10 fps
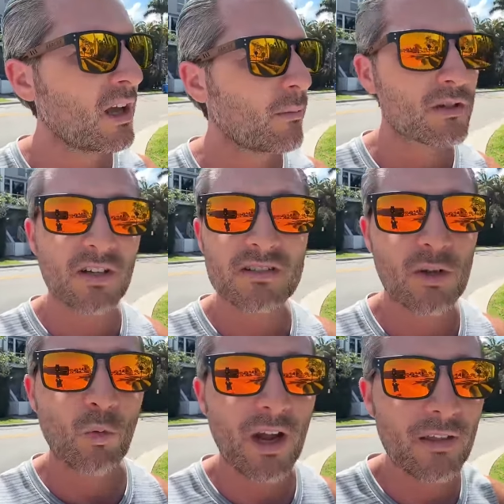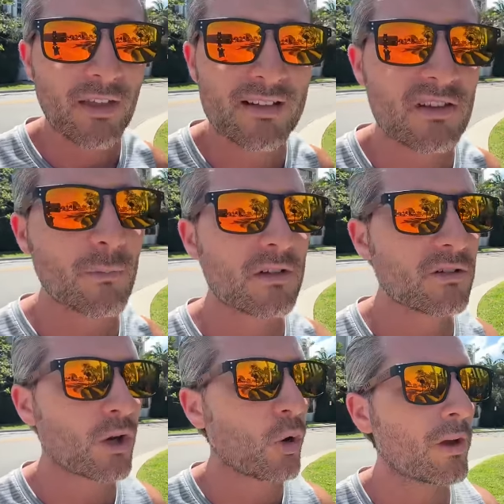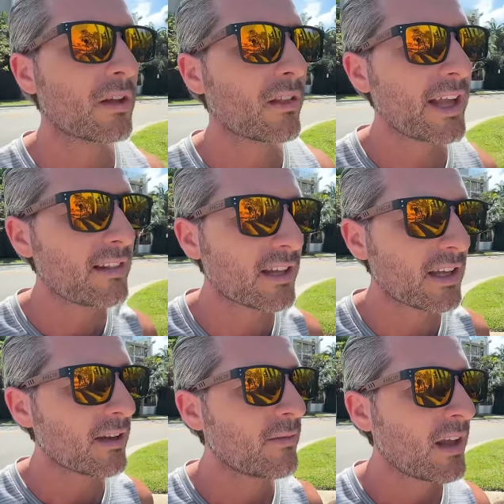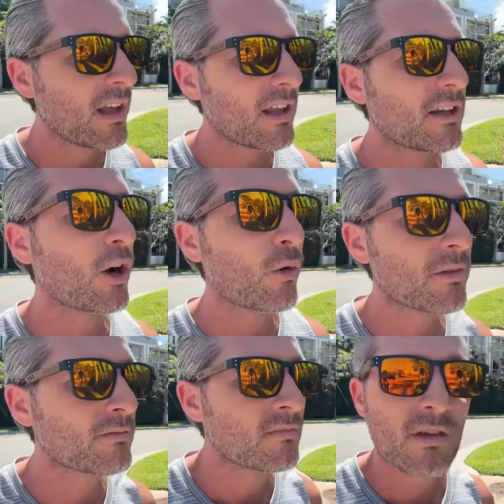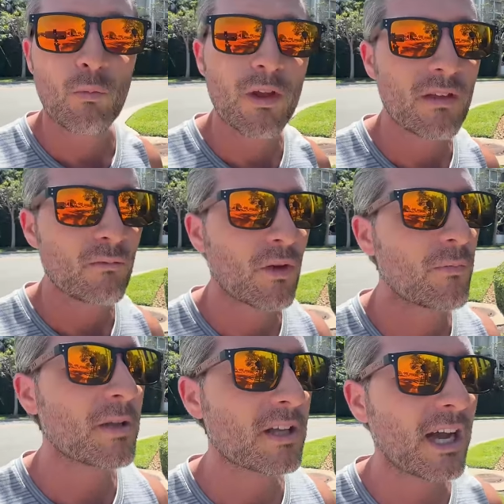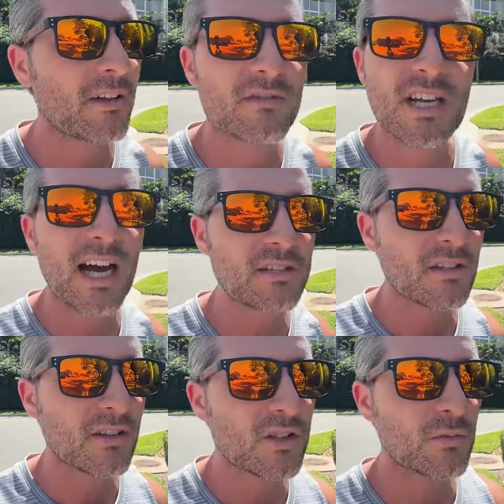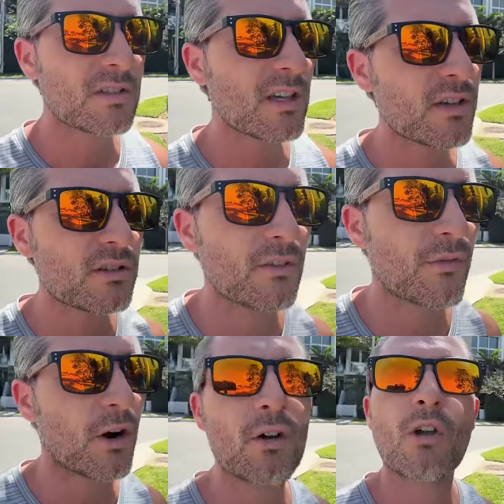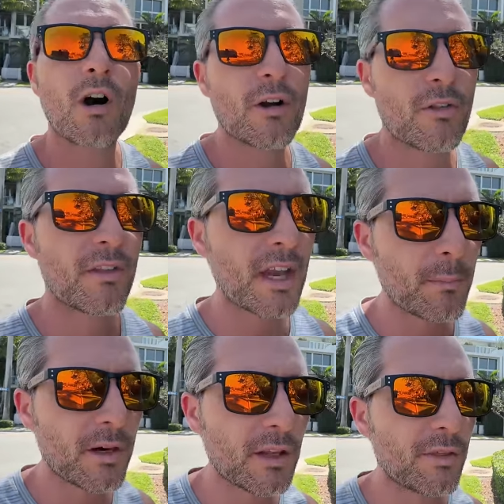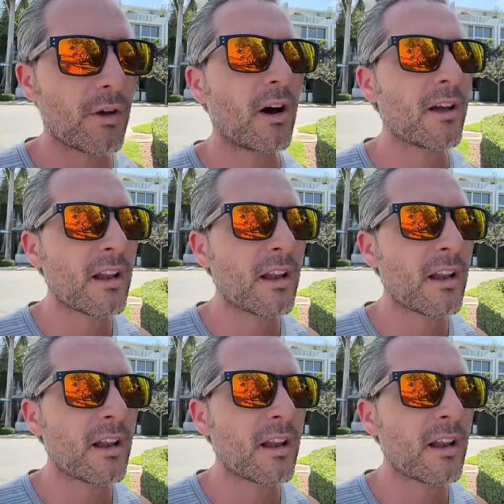but just the way things have been going lately, you know, and we, we've been kind of dodging this recession far longer than anybody thought.